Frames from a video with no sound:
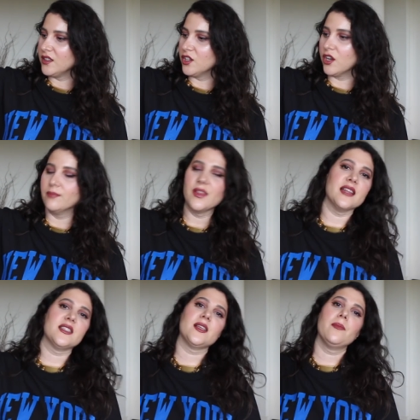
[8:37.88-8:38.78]
you know,
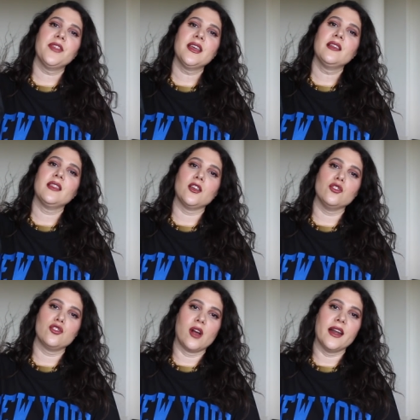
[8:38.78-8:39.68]
it's something that
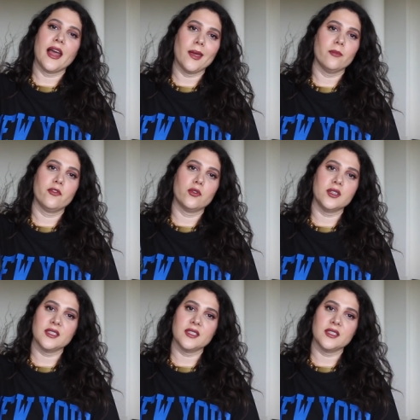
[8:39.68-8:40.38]
you try and aim for